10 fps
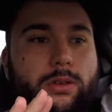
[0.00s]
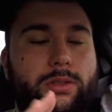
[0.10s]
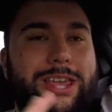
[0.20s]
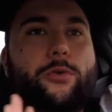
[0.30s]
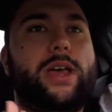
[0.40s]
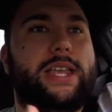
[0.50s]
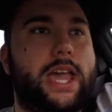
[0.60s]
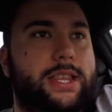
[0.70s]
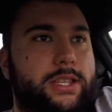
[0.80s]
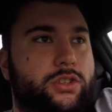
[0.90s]

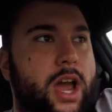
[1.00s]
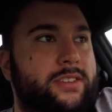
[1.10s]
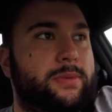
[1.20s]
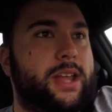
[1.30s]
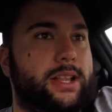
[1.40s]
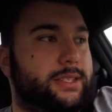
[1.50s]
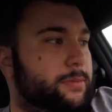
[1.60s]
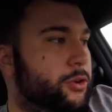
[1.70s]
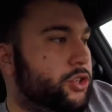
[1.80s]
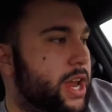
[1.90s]
It drives me nuts. You
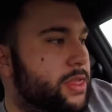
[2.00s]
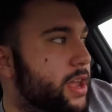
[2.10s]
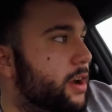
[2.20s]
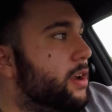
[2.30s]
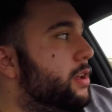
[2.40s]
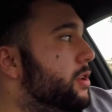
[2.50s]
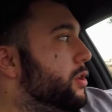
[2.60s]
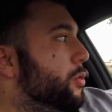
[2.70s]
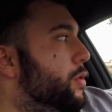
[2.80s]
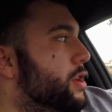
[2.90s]
put your hand there.
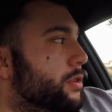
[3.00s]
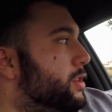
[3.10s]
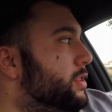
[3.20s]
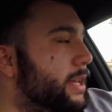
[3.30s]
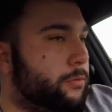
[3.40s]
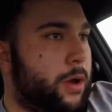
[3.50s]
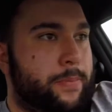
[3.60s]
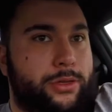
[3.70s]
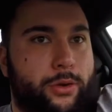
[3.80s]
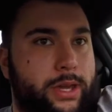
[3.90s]
When you're just like
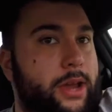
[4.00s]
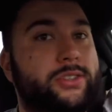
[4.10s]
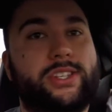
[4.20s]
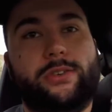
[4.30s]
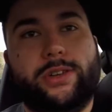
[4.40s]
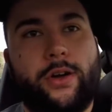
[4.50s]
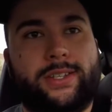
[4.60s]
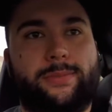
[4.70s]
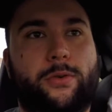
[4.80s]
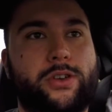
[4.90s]
ripping through gears, you don't
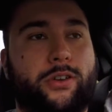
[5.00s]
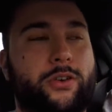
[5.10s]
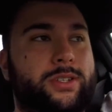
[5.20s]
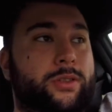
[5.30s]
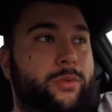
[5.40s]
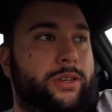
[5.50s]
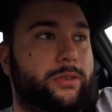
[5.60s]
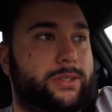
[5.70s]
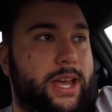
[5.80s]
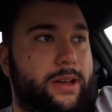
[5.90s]
notice it, but when you're cruising with the
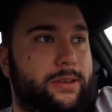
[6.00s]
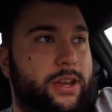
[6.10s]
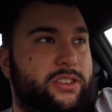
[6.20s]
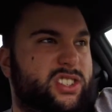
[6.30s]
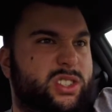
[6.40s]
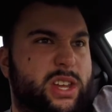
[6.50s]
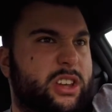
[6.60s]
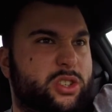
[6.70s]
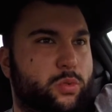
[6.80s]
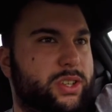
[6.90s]
windows down, you just hear
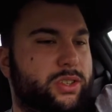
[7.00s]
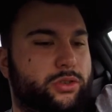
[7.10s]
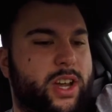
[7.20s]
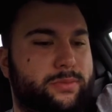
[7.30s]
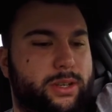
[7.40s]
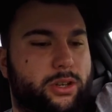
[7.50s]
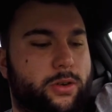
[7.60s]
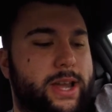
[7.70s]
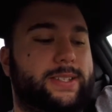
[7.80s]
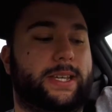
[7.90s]
this whistle. It drives me
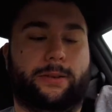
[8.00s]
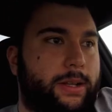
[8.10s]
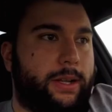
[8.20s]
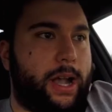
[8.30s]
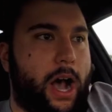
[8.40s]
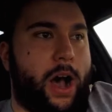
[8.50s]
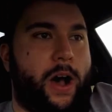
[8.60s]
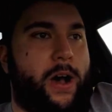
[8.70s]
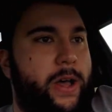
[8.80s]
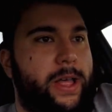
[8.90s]
crazy.
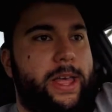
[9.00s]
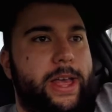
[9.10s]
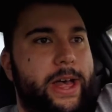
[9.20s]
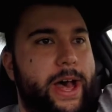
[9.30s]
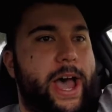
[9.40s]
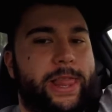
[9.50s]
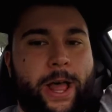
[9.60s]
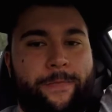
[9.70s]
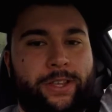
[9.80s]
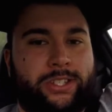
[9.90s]
I
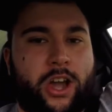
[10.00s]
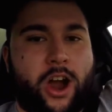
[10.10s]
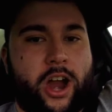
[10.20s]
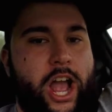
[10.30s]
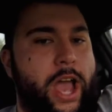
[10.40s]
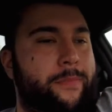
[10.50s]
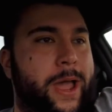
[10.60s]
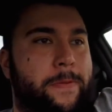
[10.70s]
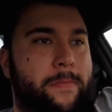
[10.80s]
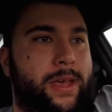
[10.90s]
love this car. I
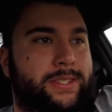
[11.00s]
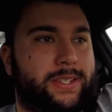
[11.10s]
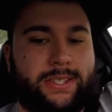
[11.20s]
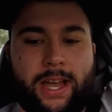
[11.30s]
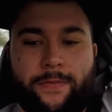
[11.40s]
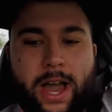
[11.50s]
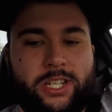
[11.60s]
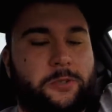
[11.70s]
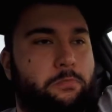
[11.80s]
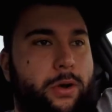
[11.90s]
might be missing stuff. I
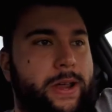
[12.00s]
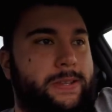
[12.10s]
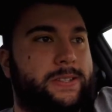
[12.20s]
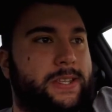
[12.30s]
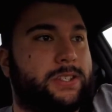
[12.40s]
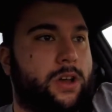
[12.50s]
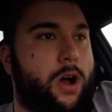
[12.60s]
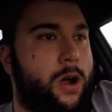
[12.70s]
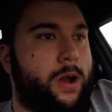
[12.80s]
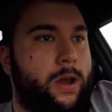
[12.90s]
just praise this car.